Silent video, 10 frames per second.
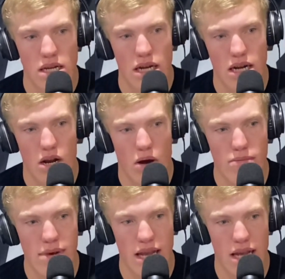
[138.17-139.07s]
you know,
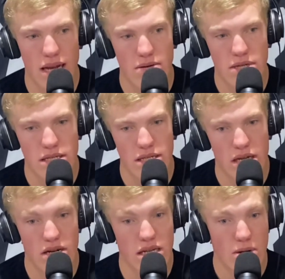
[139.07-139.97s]
admit he was
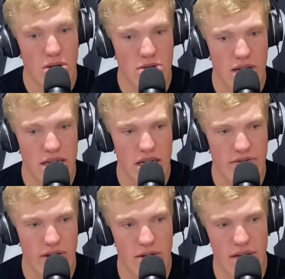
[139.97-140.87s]
during his post-race
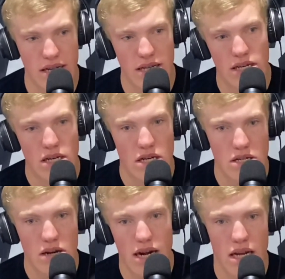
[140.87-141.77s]
interview, he
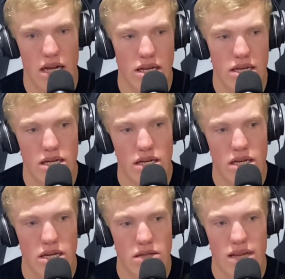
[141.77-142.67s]
tried to
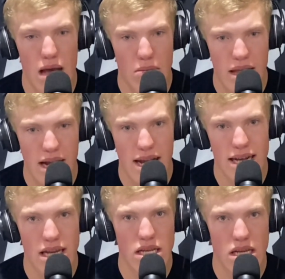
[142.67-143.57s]
downplay that
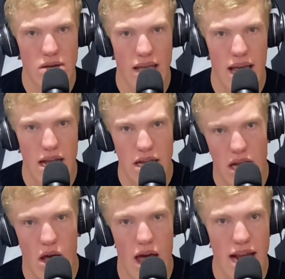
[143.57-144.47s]
he didn't do that.
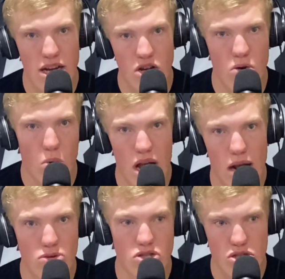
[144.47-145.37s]
Uh, I knew what I
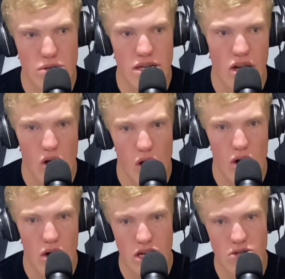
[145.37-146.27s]
was doing in the
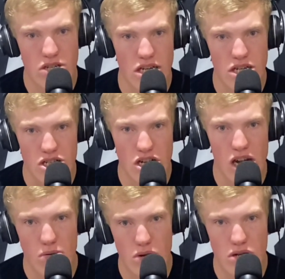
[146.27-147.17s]
car. You can't say
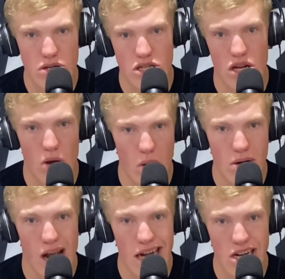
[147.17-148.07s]
I was because
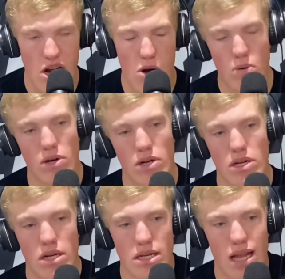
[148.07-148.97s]
only I know
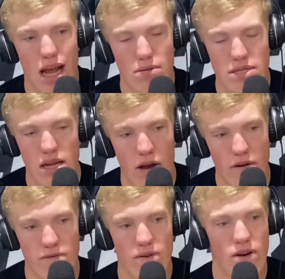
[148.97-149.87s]
type
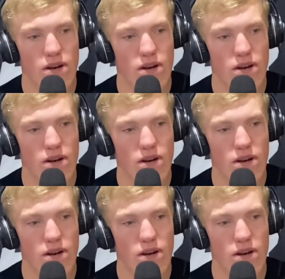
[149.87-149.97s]
stuff.